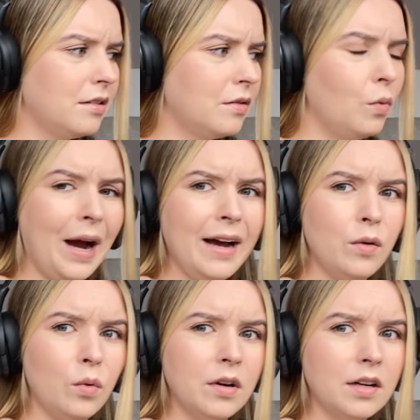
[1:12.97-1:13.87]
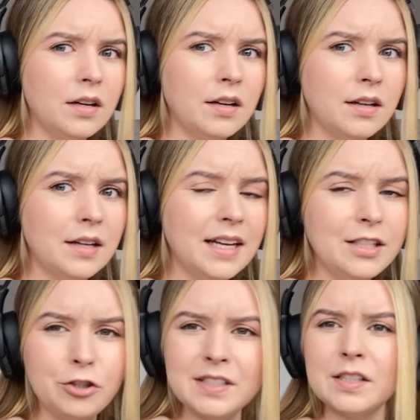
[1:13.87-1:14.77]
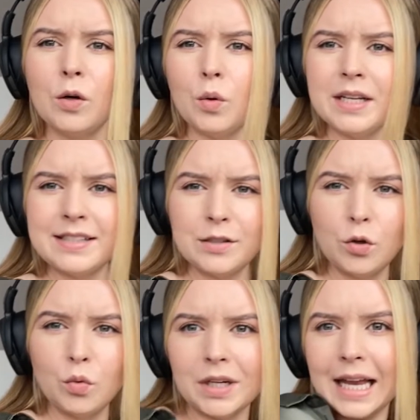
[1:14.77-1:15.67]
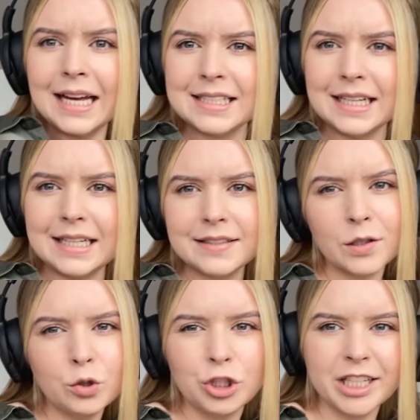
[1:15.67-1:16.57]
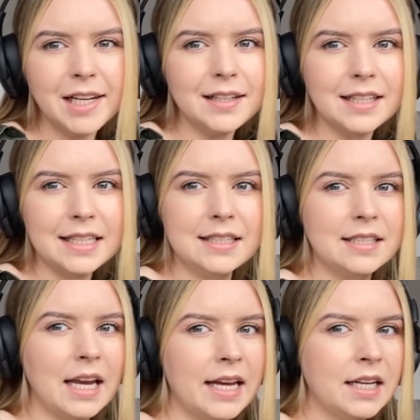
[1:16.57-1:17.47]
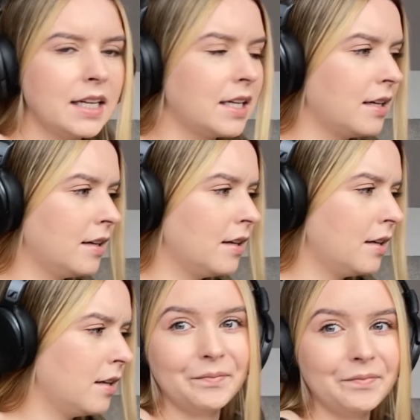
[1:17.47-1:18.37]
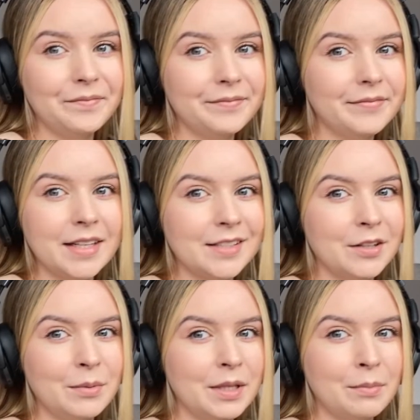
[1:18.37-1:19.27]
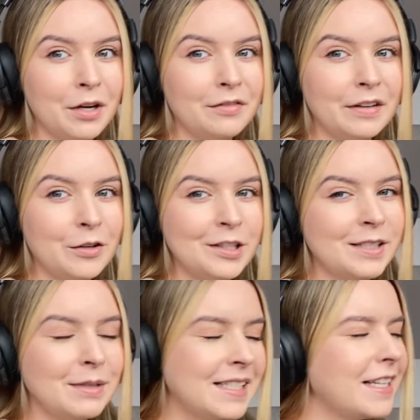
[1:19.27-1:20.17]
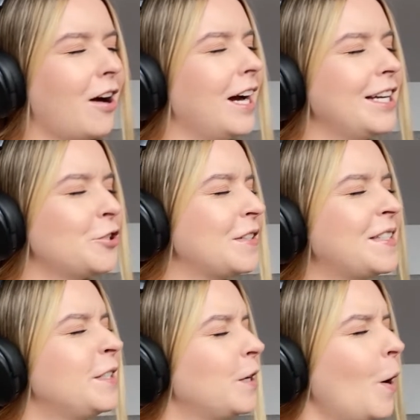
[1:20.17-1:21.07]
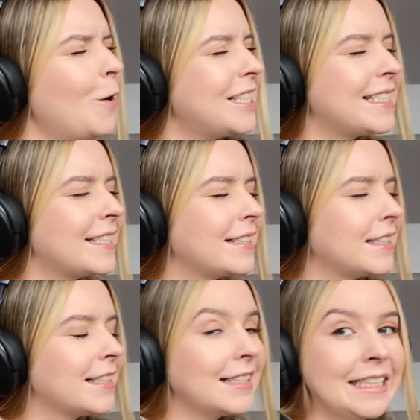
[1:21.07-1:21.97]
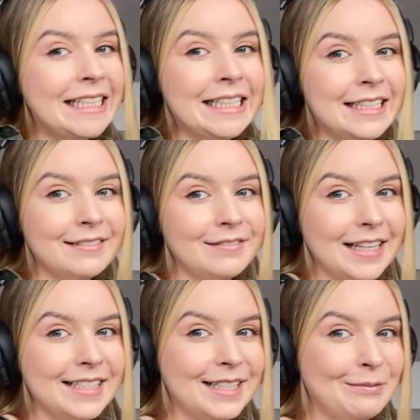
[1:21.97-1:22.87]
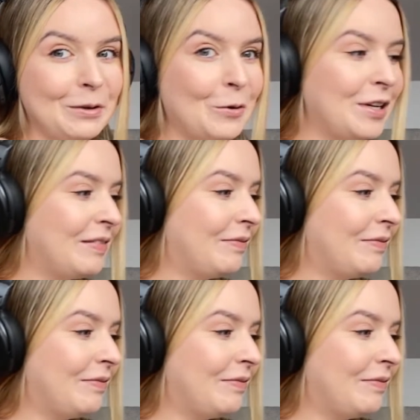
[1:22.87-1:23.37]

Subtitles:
Wow. It's so relaxing. It's so chill. It's like, it's gonna be the perfect Christmas song. I just know it. Let's keep going.